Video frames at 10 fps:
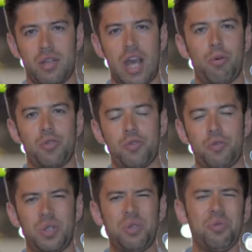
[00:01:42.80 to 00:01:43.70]
How would you
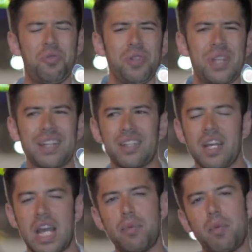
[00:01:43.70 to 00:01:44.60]
feel? You would feel that
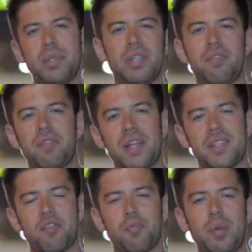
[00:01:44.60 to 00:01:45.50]
I'm a bit
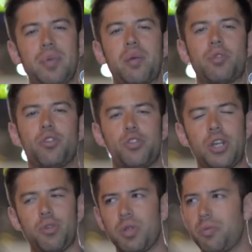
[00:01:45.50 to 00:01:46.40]
defensive, maybe I'm not
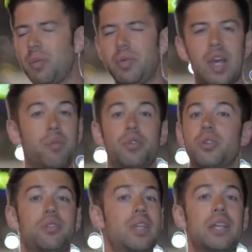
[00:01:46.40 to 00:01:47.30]
genuine, maybe I'm
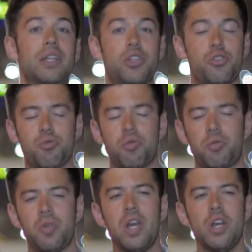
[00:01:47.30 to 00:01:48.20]
not telling the
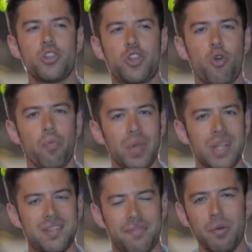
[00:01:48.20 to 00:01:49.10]
truth. So
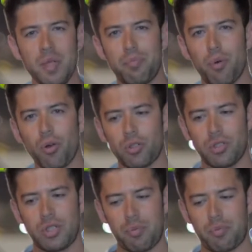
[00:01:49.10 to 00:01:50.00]
it's very
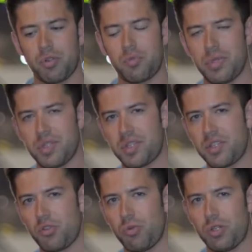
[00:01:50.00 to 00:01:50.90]
important to approach business
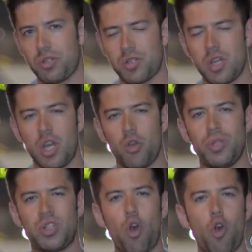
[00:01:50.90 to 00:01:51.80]
situations
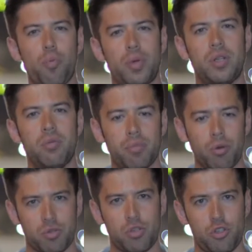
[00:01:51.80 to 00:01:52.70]
with open
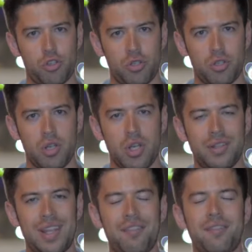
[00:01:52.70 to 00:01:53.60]
position.
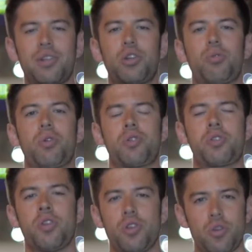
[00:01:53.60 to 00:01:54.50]
Never
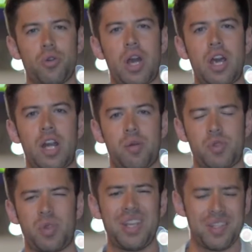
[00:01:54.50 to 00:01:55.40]
cross your
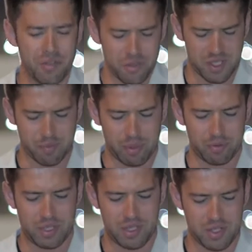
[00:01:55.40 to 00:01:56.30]
arms, okay? It's not just
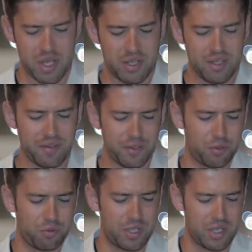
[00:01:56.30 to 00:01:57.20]
about this. Never
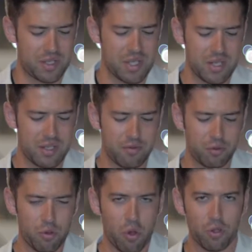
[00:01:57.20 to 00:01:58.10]
do this. Never
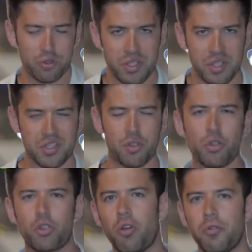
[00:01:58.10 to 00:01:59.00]
do all these things.
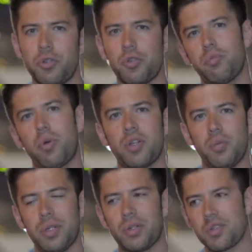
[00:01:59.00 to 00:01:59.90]
Don't cover your body,
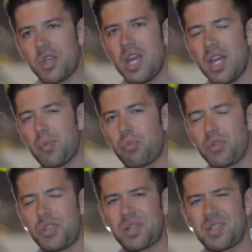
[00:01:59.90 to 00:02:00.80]
because it
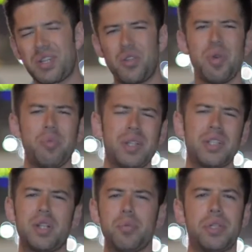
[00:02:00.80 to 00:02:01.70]
projects that you may be a
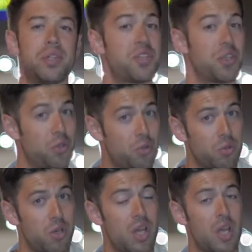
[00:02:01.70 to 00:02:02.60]
little bit insecure.